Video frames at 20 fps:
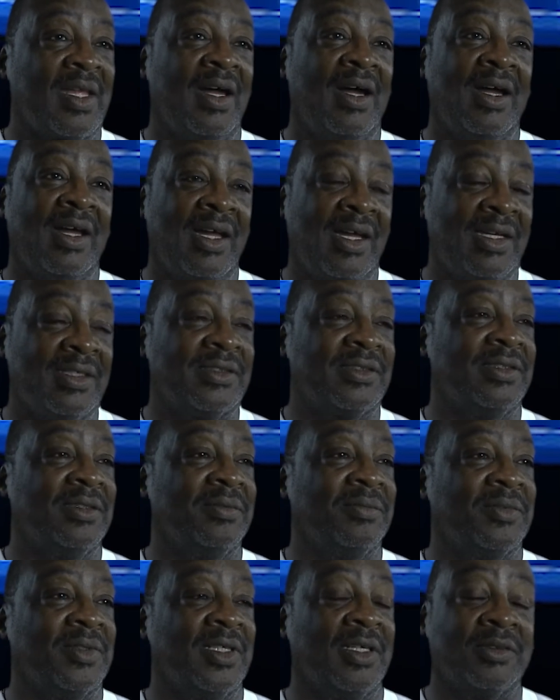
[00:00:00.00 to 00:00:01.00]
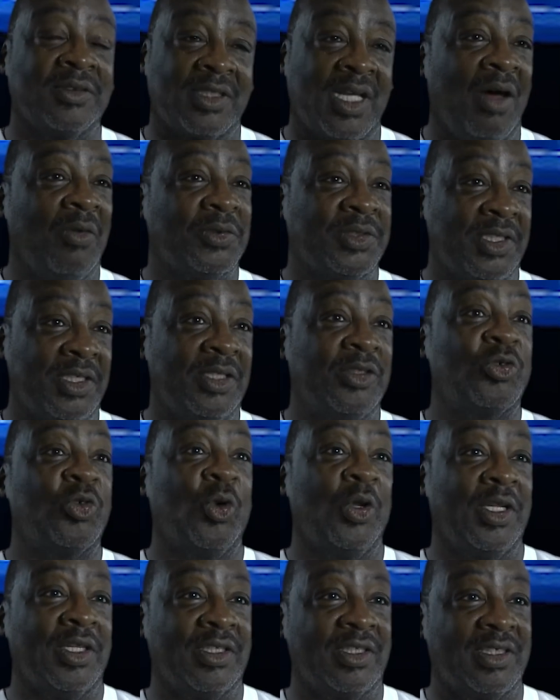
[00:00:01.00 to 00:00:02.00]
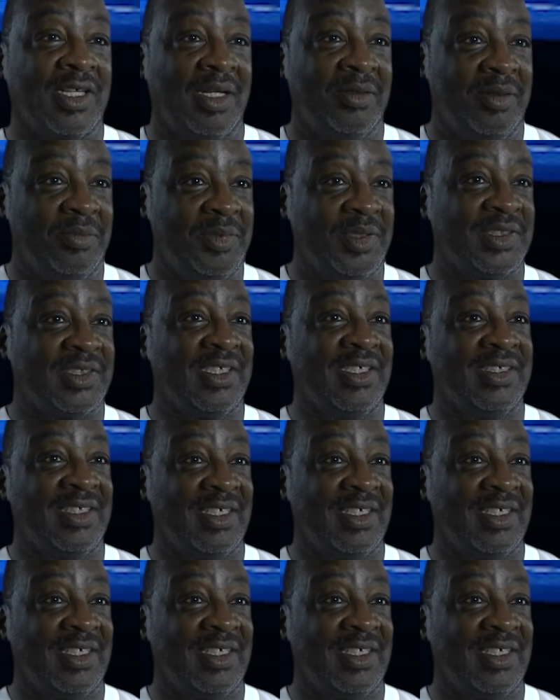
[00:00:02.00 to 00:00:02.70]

I asked him, because I was in Detroit at the time. Let me say